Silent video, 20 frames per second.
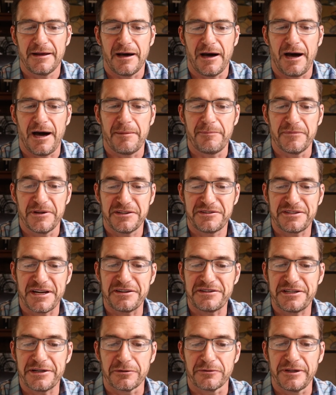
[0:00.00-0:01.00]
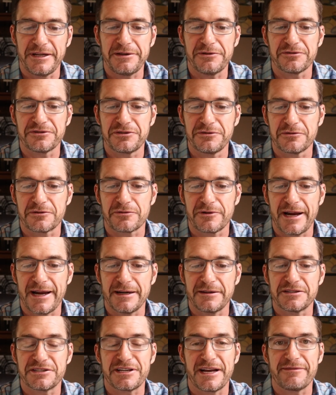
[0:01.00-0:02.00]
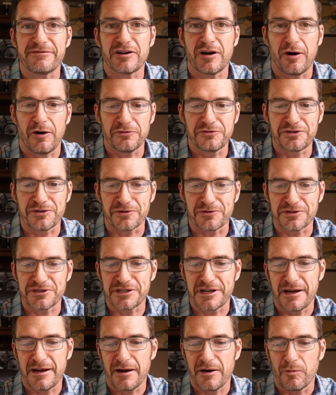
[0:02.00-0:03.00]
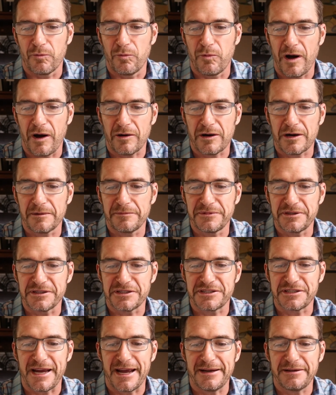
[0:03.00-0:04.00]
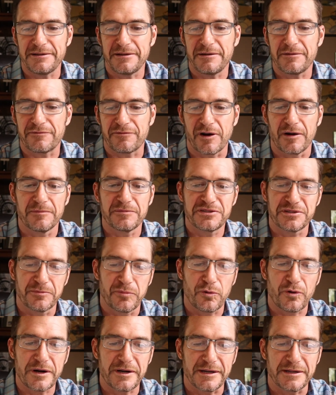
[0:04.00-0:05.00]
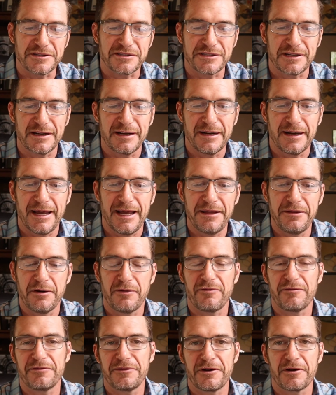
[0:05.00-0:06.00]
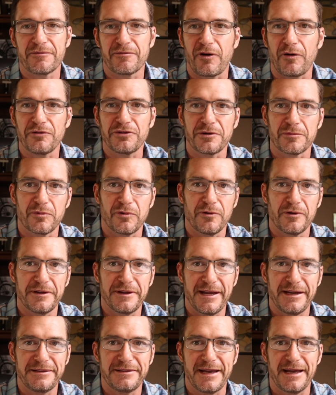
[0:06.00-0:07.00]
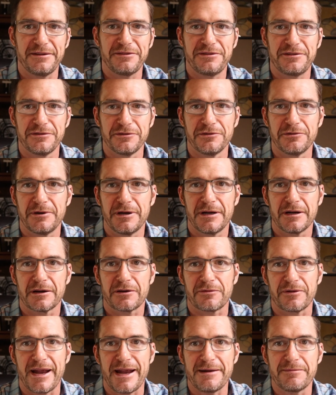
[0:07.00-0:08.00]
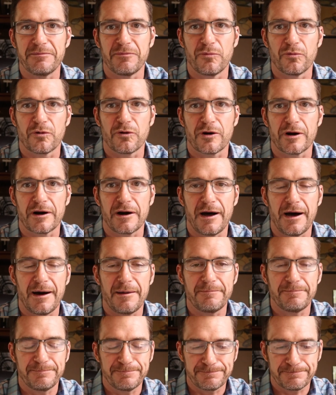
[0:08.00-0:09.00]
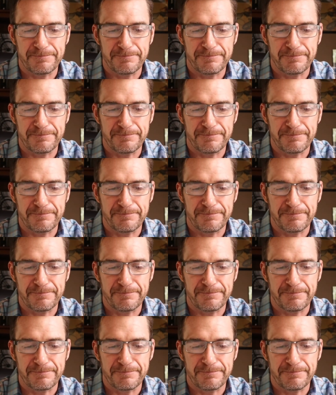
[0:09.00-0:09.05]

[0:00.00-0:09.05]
It says here, leaders who create safe cultures welcome dissent from subordinates. And they're vulnerable and they tend to create more